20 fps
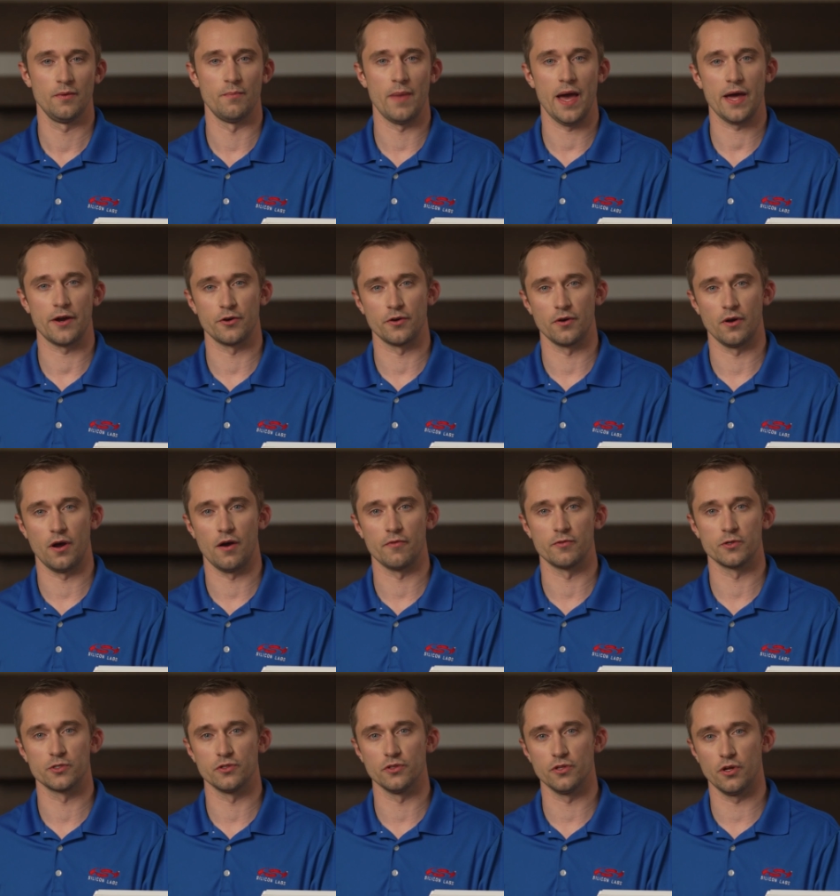Matter
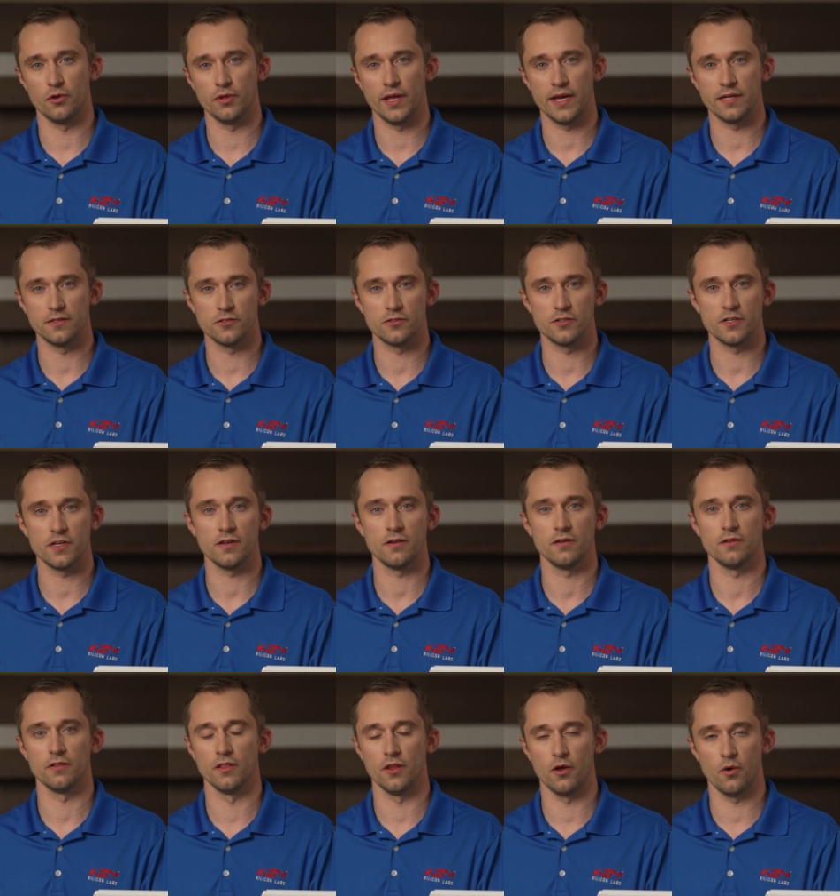offers a low latency,
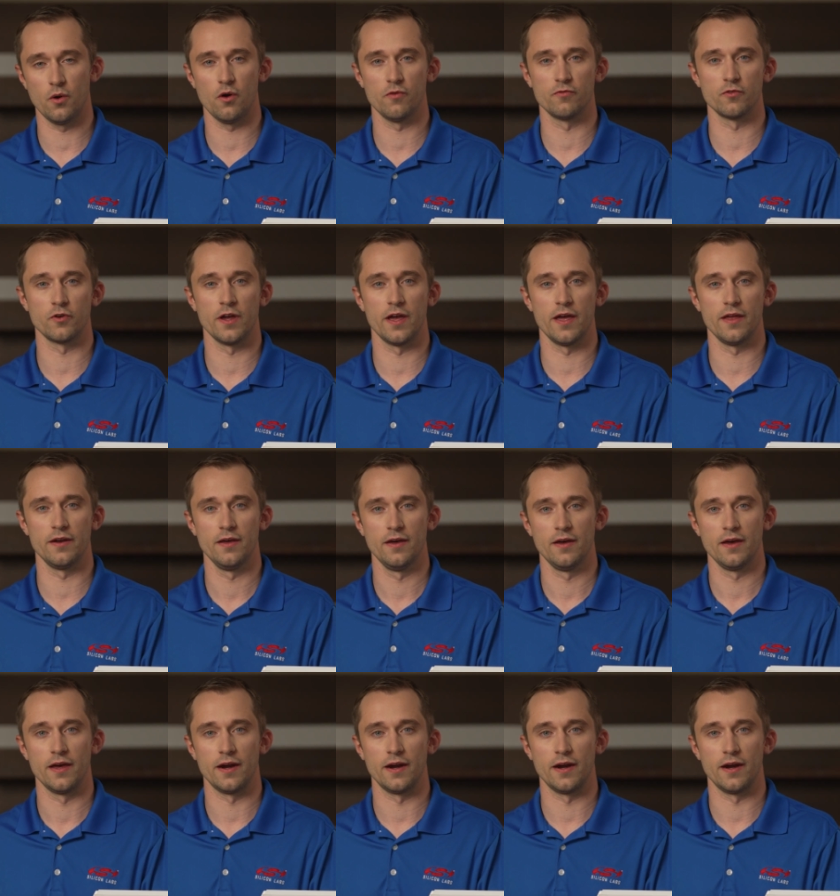low overhead,